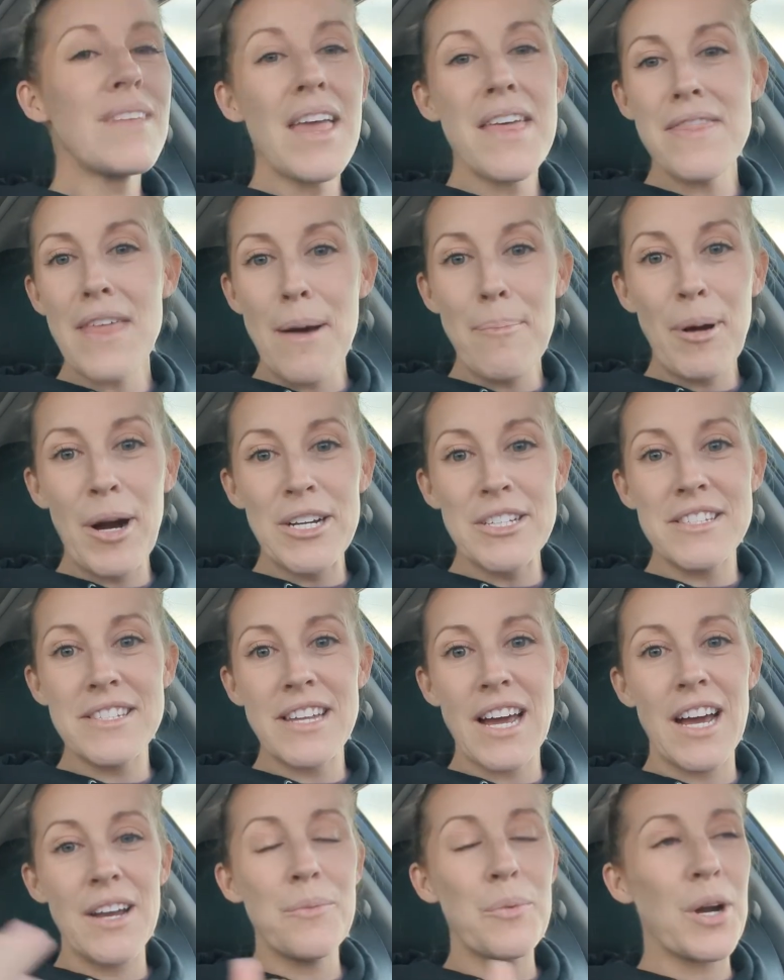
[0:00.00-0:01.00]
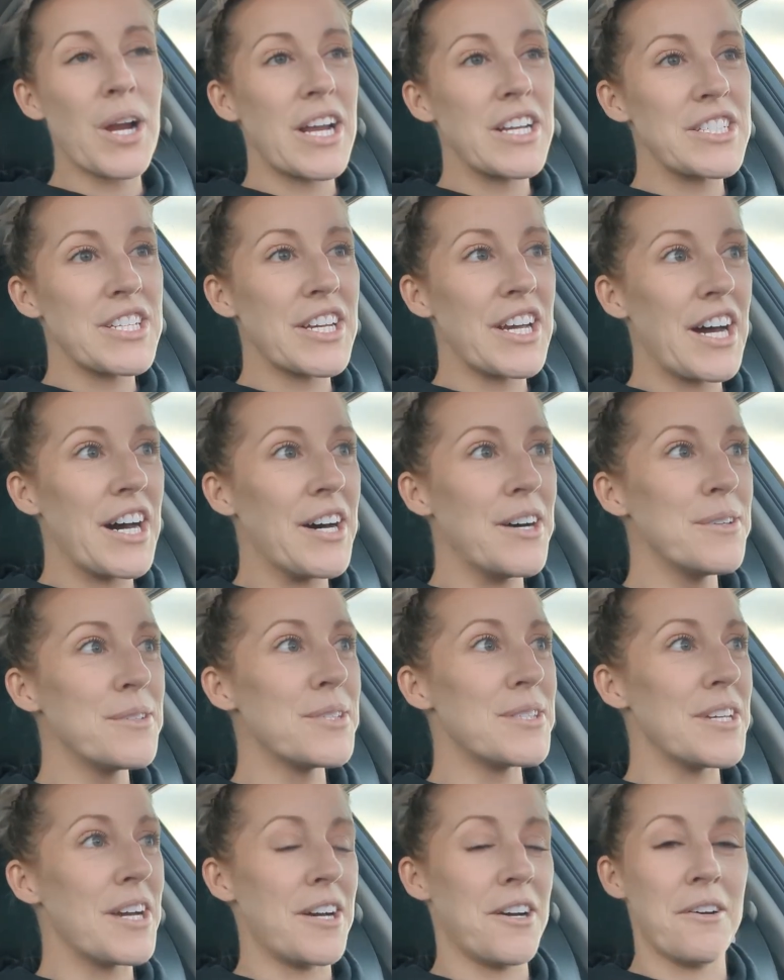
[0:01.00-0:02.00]
That part's done. We're good to go.
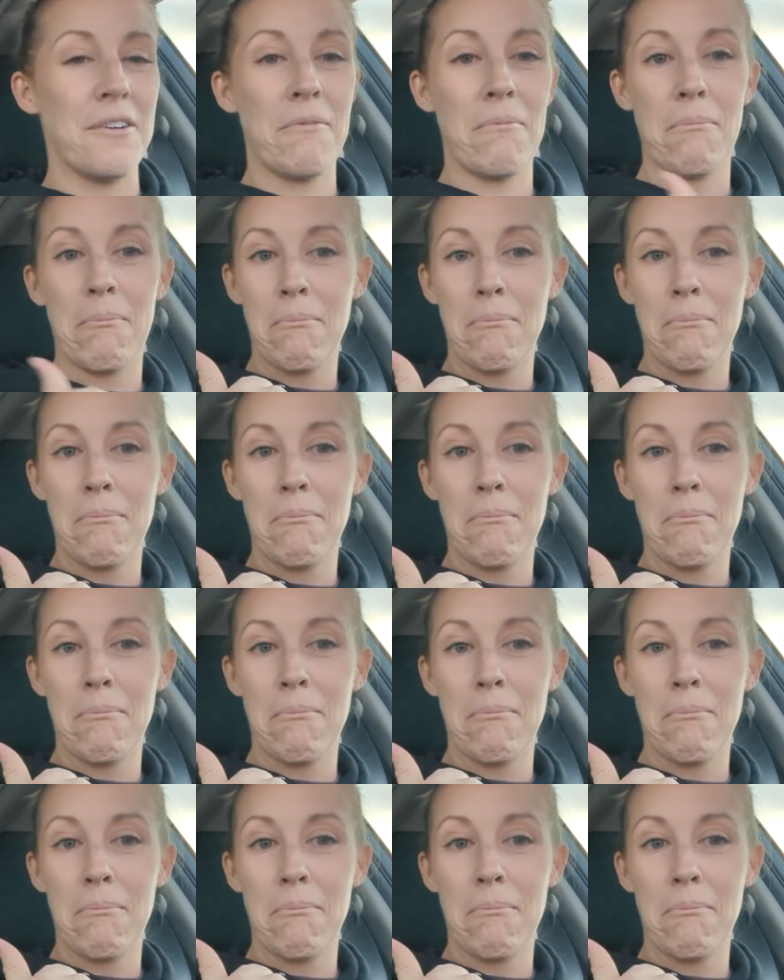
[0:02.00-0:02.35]
So